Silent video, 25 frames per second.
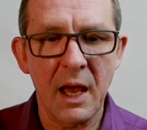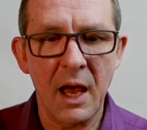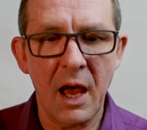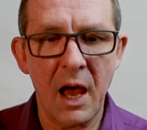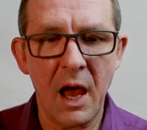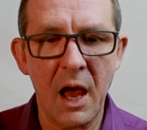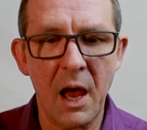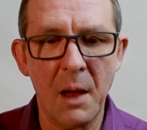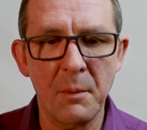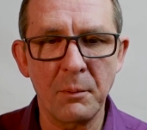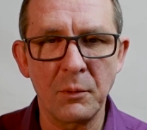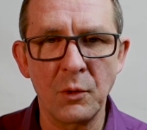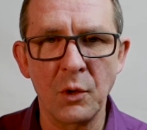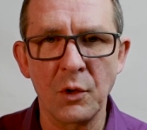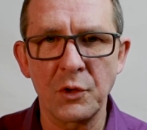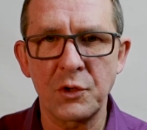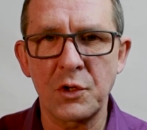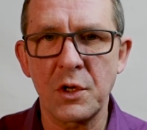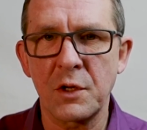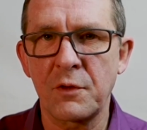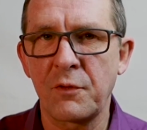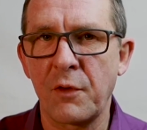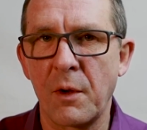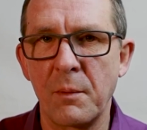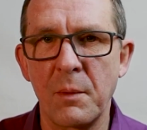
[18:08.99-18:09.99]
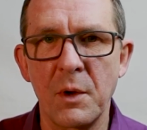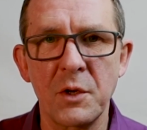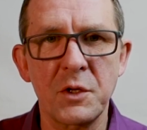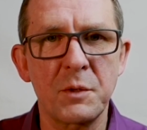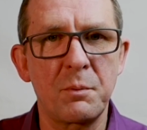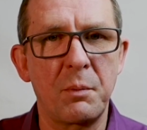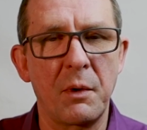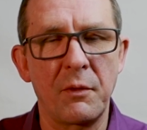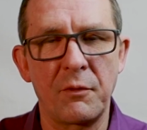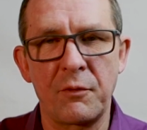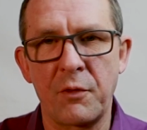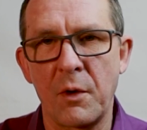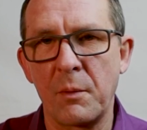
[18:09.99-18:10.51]
not just from us,
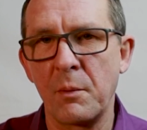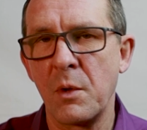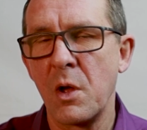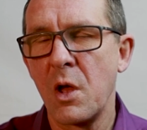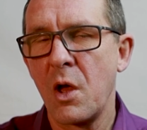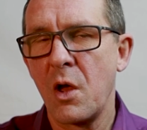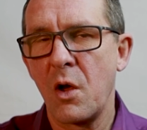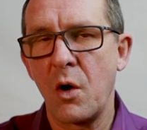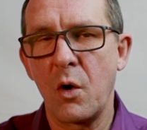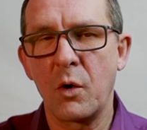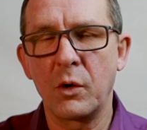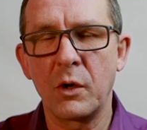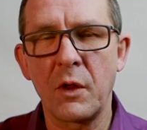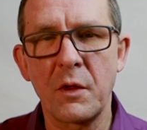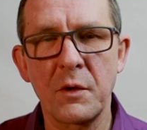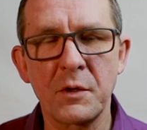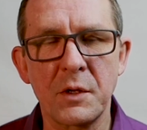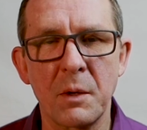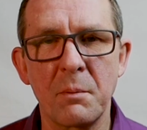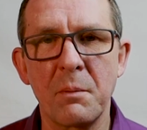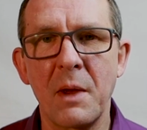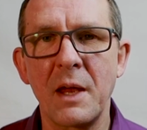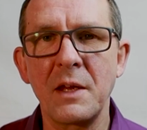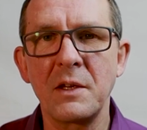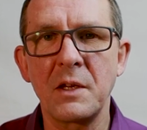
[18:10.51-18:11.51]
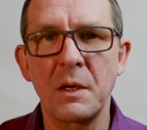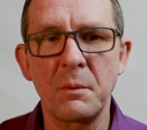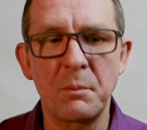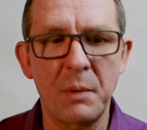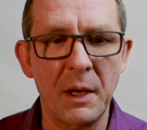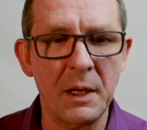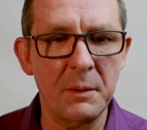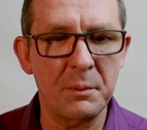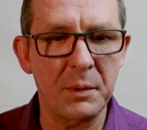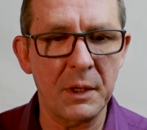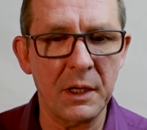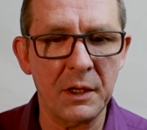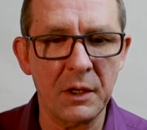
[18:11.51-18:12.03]
but from all of those amazing
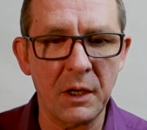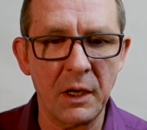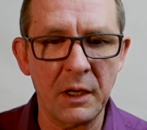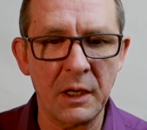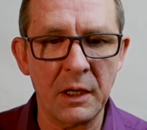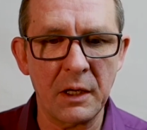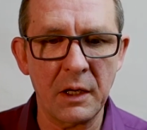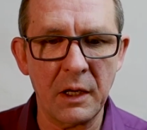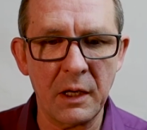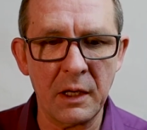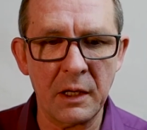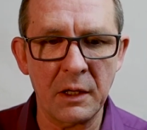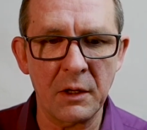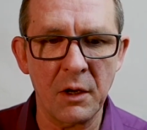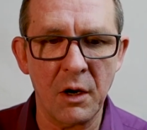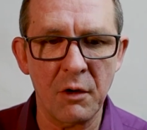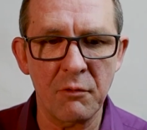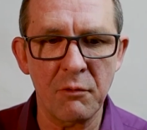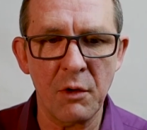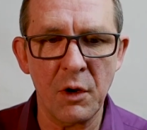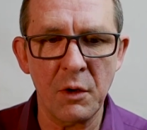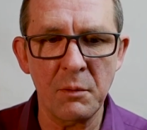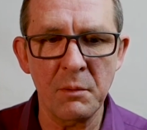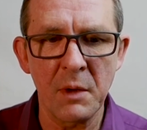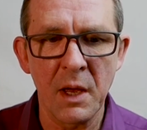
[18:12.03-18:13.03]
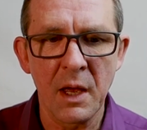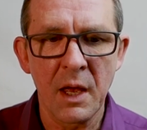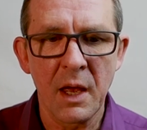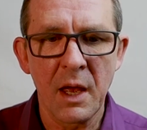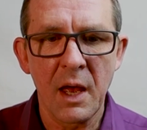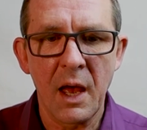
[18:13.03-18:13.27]
people in our room.